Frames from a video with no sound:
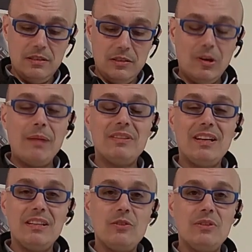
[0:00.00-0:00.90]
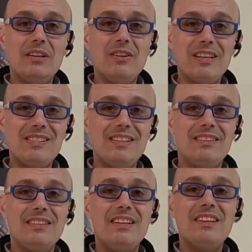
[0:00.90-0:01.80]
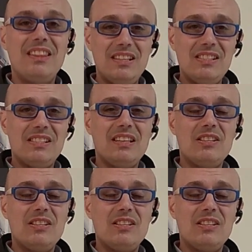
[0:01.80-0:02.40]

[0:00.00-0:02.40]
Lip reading: What I'm telling you now is that this